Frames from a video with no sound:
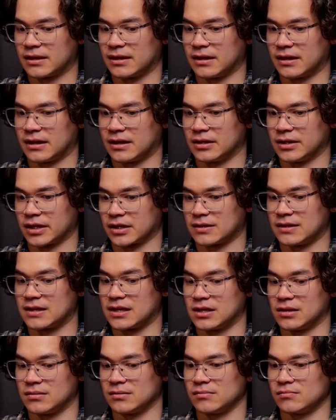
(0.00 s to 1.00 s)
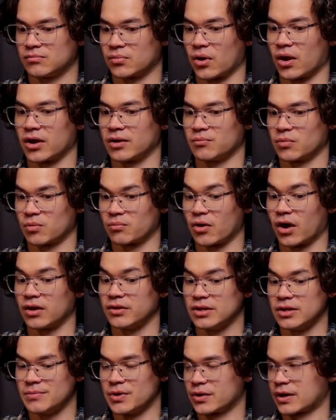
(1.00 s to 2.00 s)
like thinking more
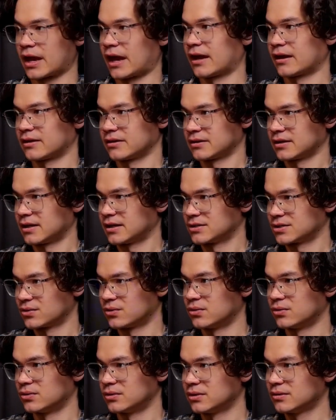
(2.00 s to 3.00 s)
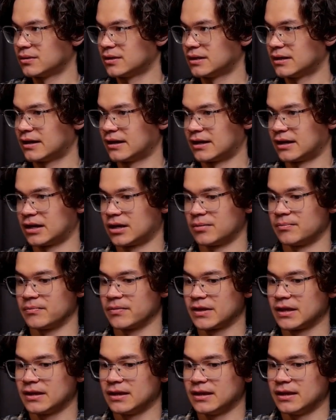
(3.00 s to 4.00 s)
broadly about Canada as a whole,
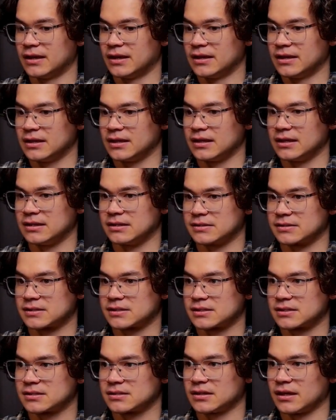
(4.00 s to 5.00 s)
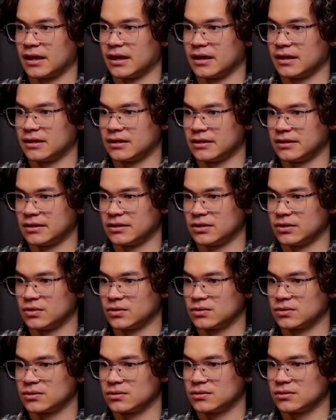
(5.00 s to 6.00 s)
it's
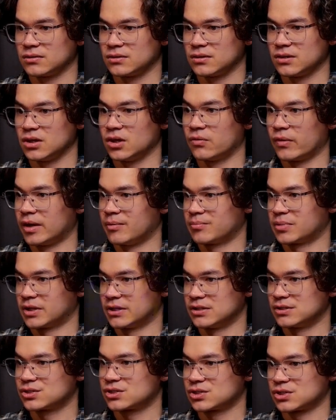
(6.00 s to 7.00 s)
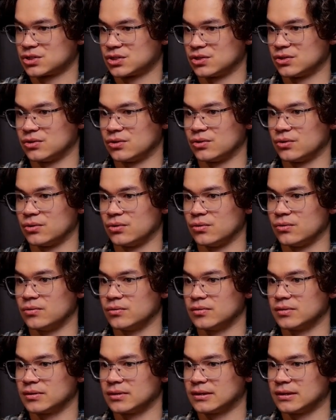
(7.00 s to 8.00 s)
a great place
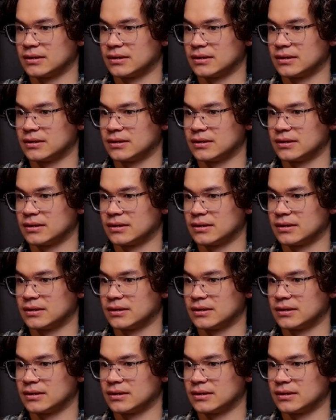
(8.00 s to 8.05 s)
to.